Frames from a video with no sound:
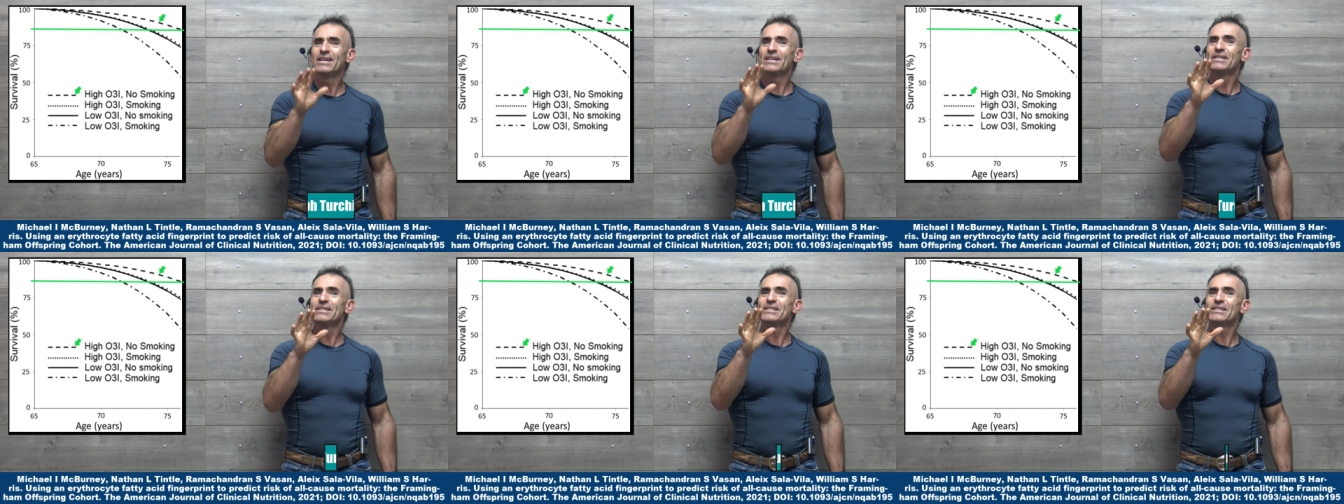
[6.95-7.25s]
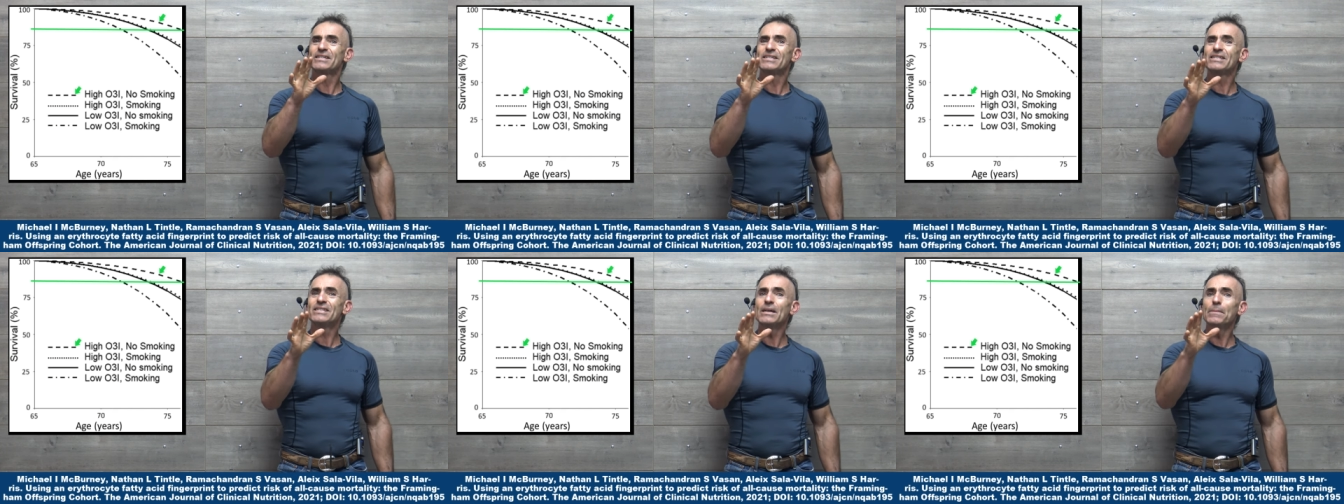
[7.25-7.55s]

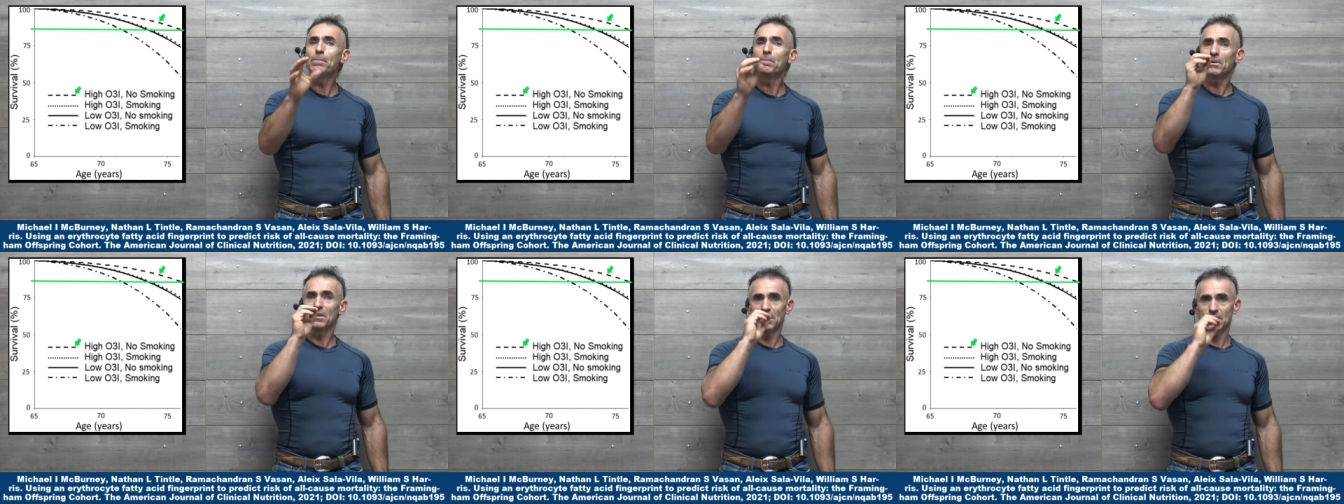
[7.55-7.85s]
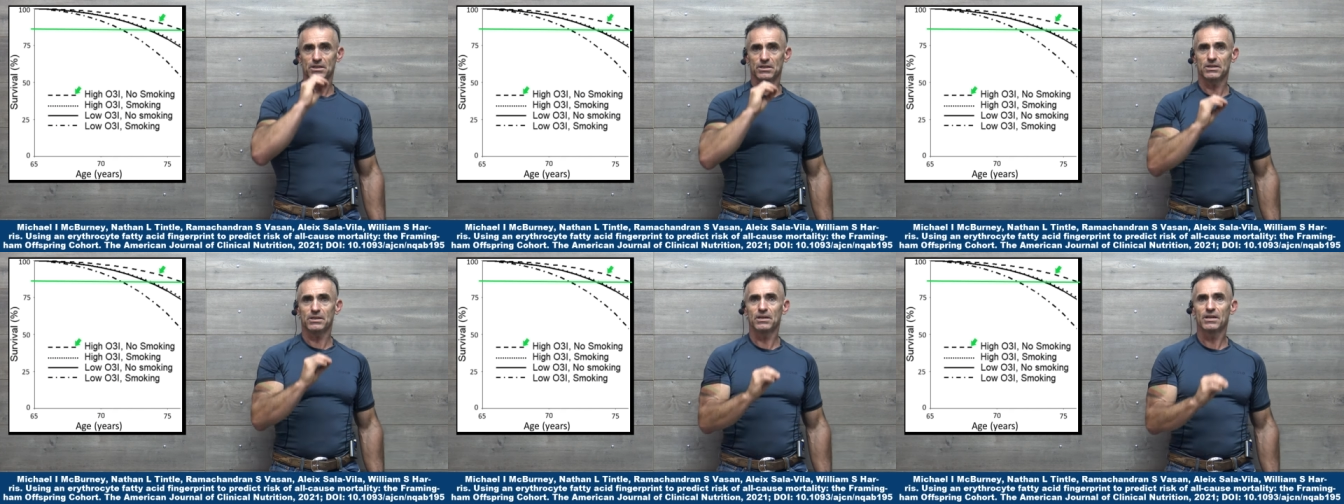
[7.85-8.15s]

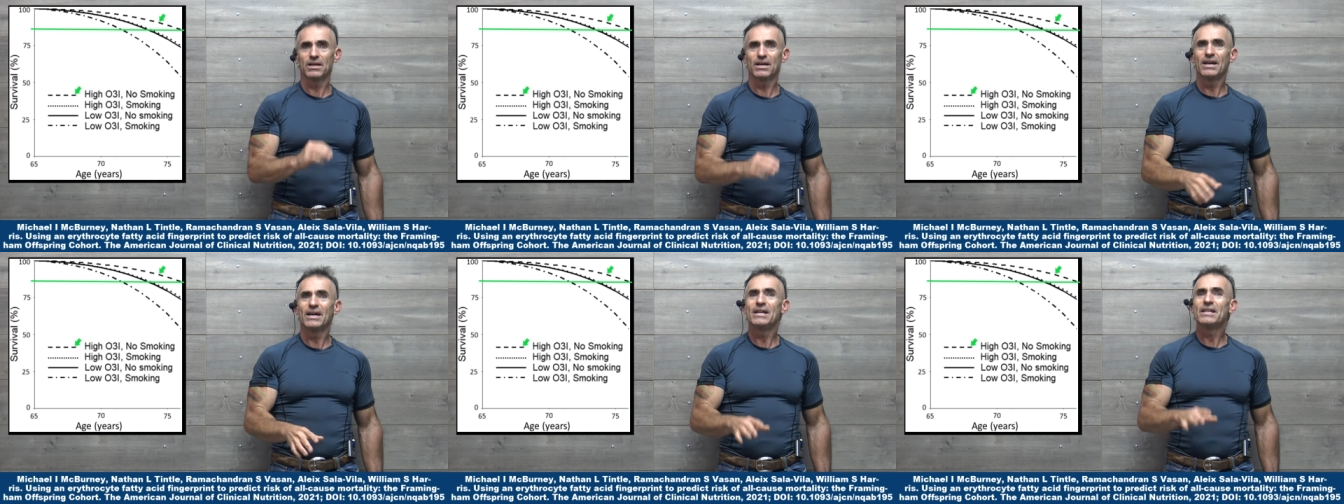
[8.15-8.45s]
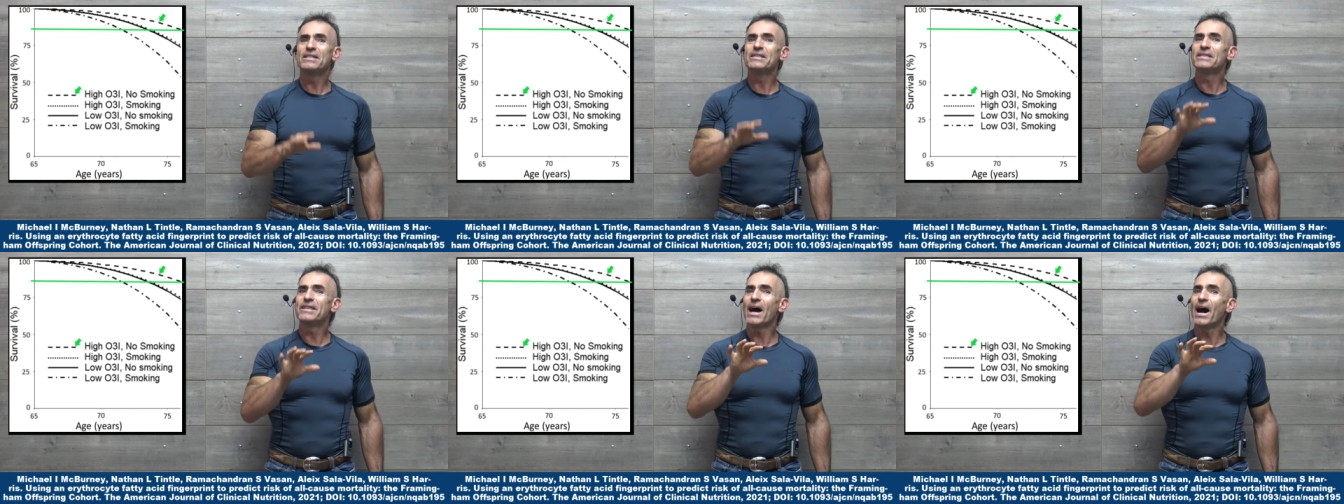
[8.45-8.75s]
simplest
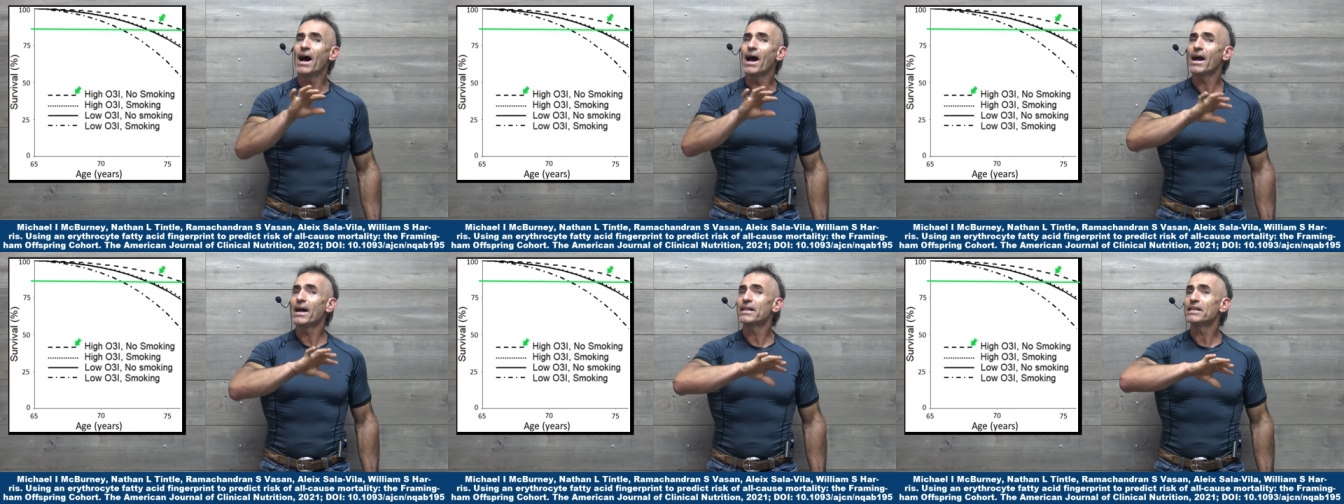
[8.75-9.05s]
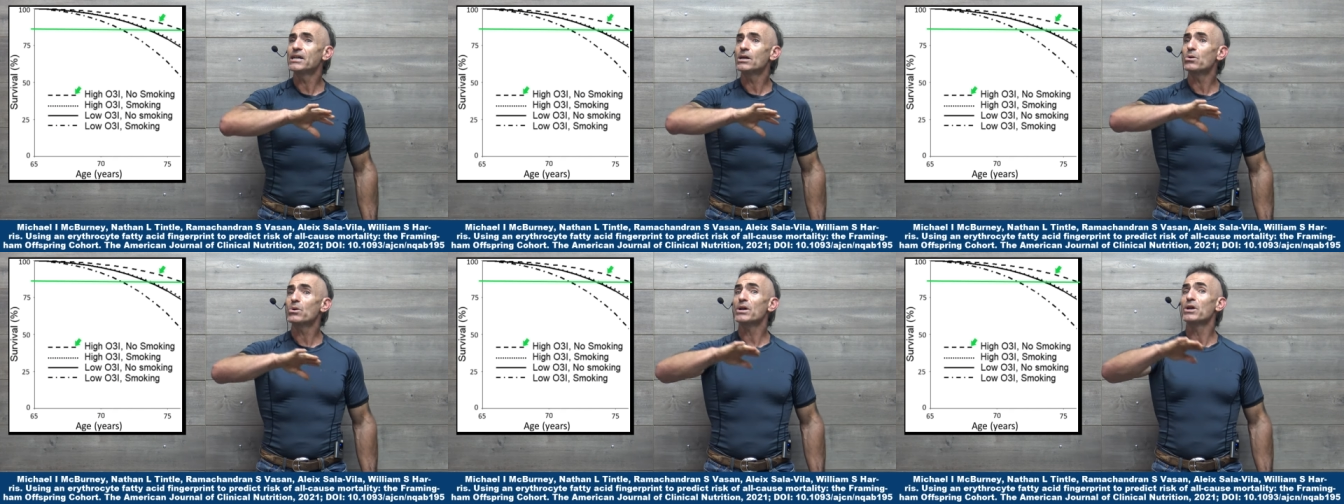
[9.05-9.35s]

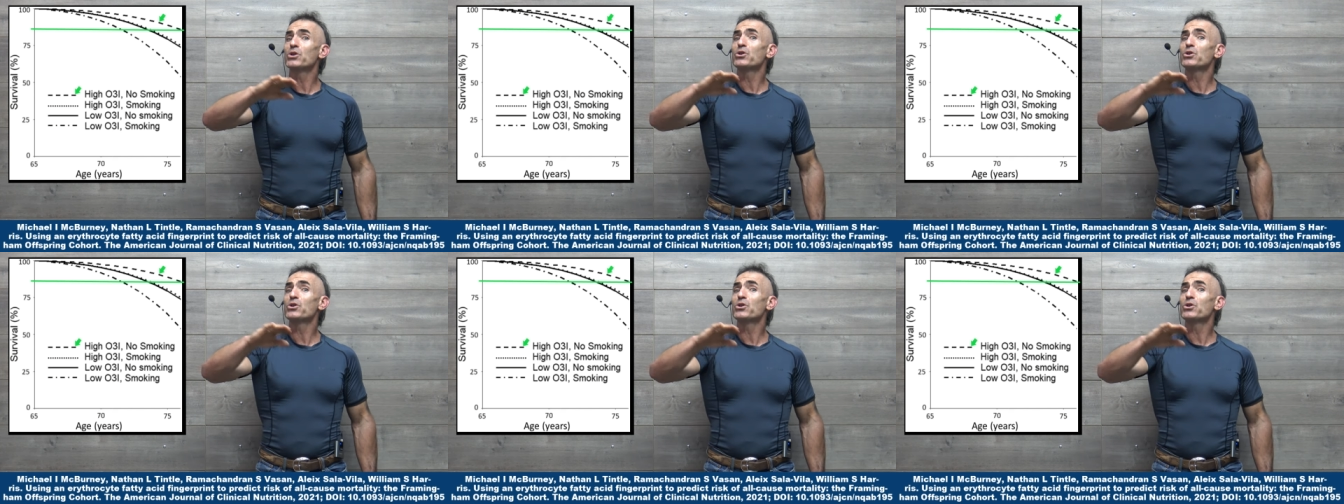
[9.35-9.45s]
dietary